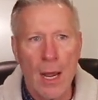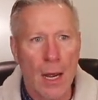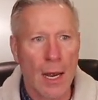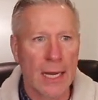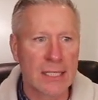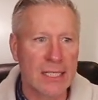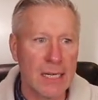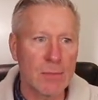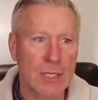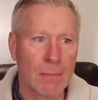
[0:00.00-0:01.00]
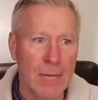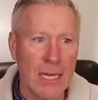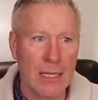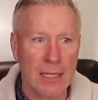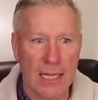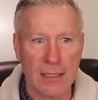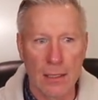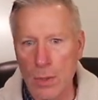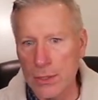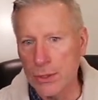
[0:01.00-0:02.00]
Uh, it seems to me that
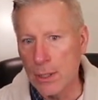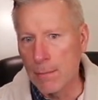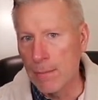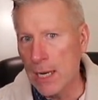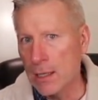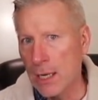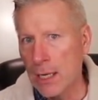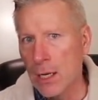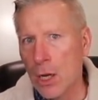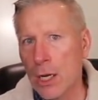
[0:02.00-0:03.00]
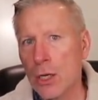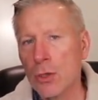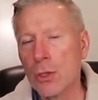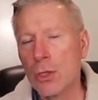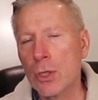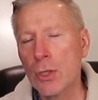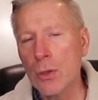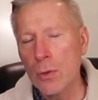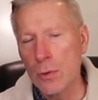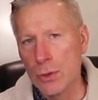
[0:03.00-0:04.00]
Russia made a a
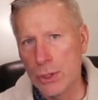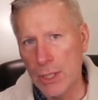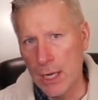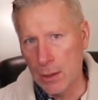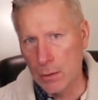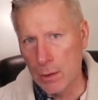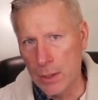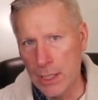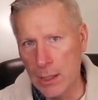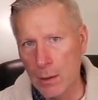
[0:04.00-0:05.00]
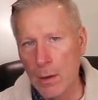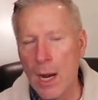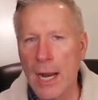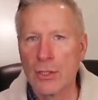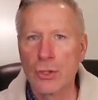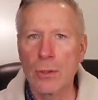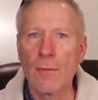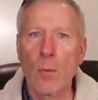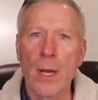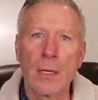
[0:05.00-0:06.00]
huge error here and should
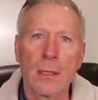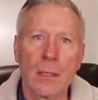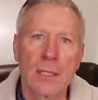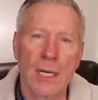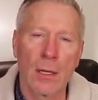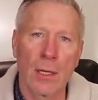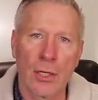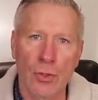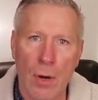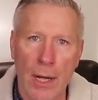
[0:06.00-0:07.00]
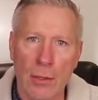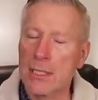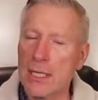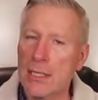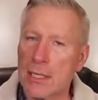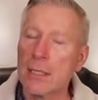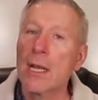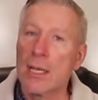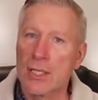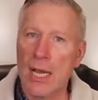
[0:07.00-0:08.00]
have waited until a drier season,
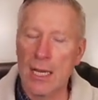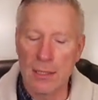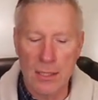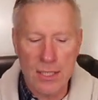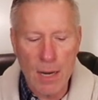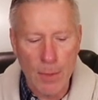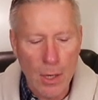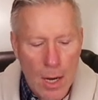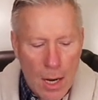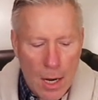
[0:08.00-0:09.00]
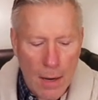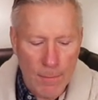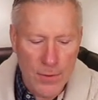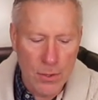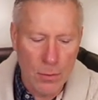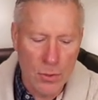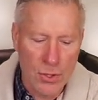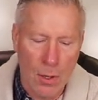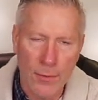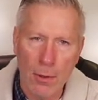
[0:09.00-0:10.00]
say in the summer, um, to
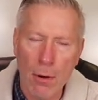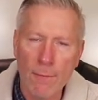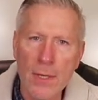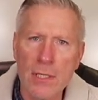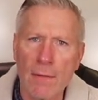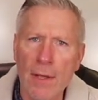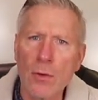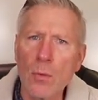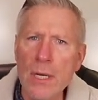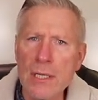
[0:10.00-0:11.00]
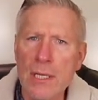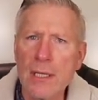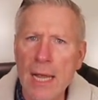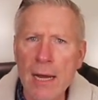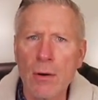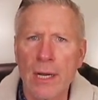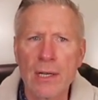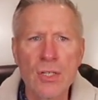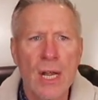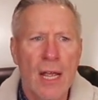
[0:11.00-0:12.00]
start their offensive. And the reason there
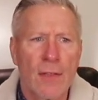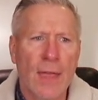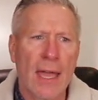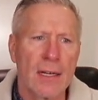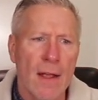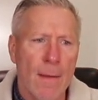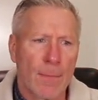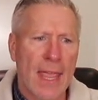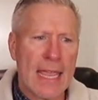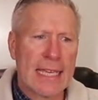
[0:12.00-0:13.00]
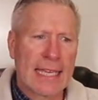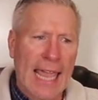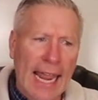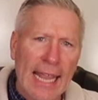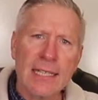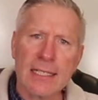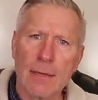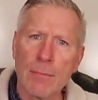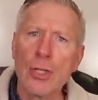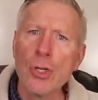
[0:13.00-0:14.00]
is that they can't
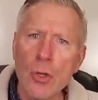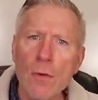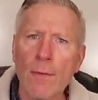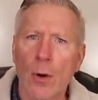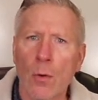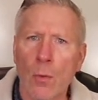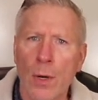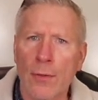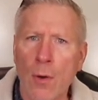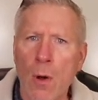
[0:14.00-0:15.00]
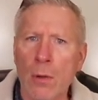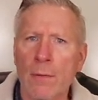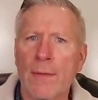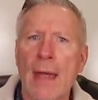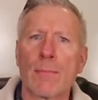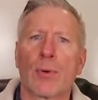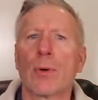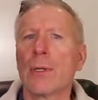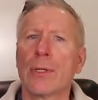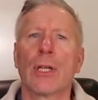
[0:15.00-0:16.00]
maneuver with all of that
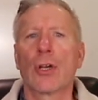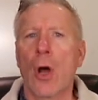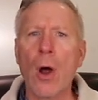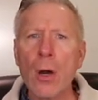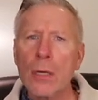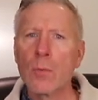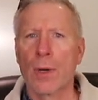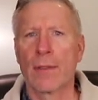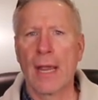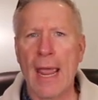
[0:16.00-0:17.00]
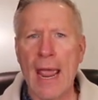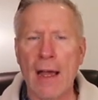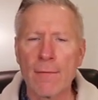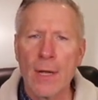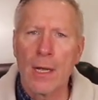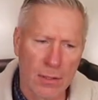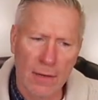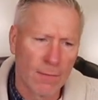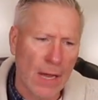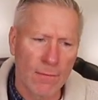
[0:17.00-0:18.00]
brilliant hardware they have.
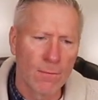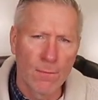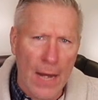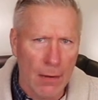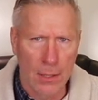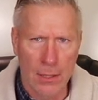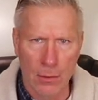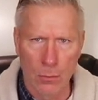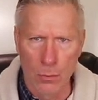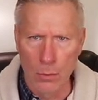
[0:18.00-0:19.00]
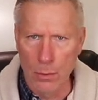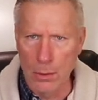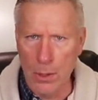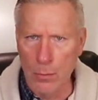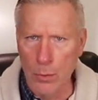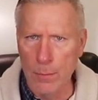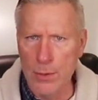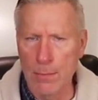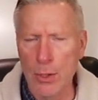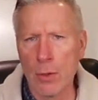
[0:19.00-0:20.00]
They've got very little uh, room
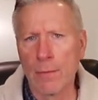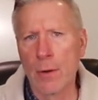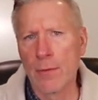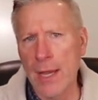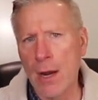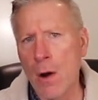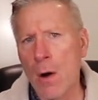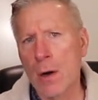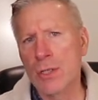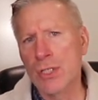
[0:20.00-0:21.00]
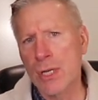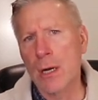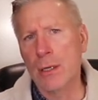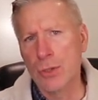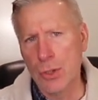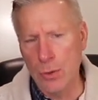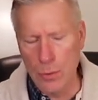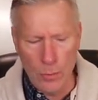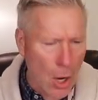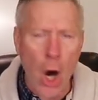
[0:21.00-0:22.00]
to maneuver, they are stuck
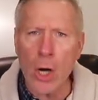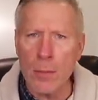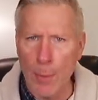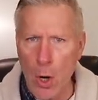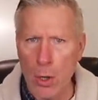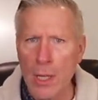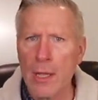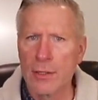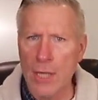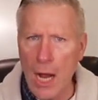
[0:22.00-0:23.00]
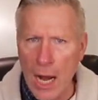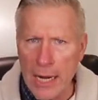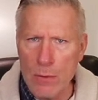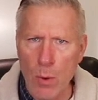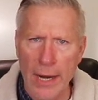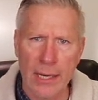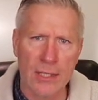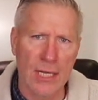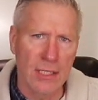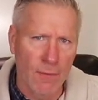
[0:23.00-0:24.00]
to the hardball, to
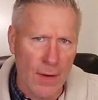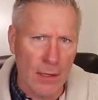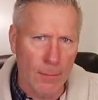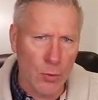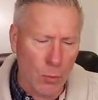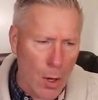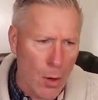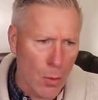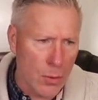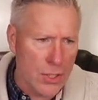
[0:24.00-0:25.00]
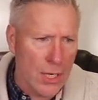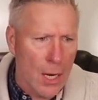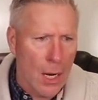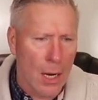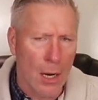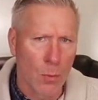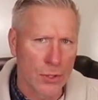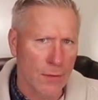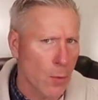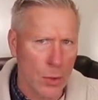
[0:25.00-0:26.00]
highways and developed roads, uh,
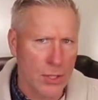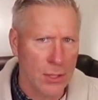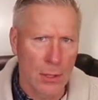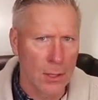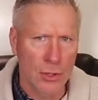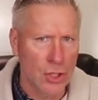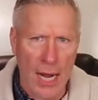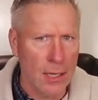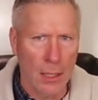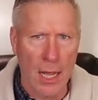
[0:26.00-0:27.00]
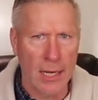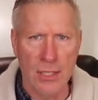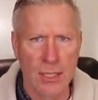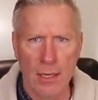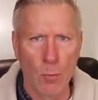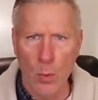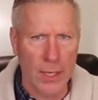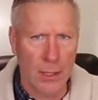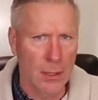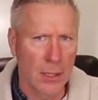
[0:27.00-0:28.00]
which of course uh, channelize them
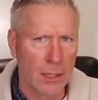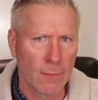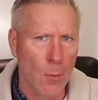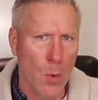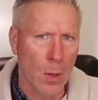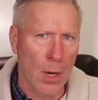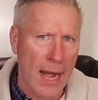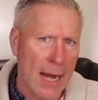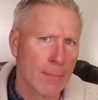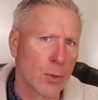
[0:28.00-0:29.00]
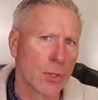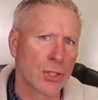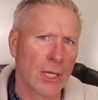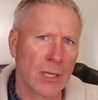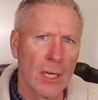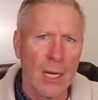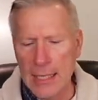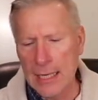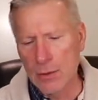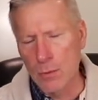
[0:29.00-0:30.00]
wickedly for ambush and, and
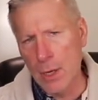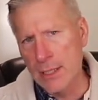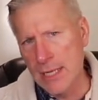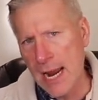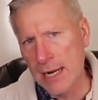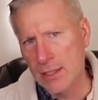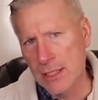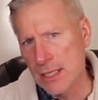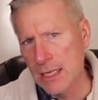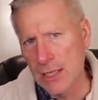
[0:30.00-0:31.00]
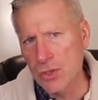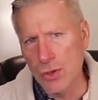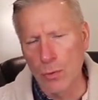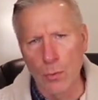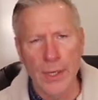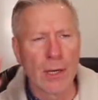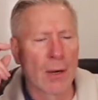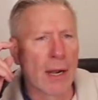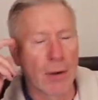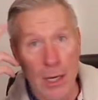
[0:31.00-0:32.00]
hit and run tactics against the
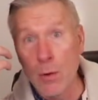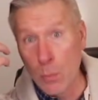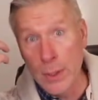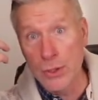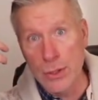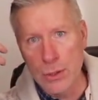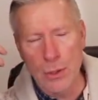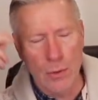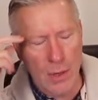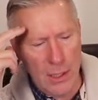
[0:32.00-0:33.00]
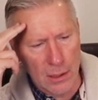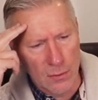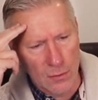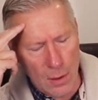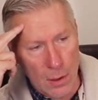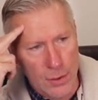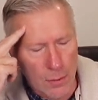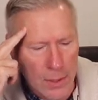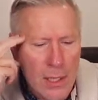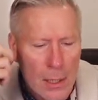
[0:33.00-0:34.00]
rear area, which the Ukrainians are
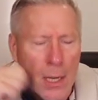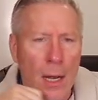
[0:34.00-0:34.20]
doing.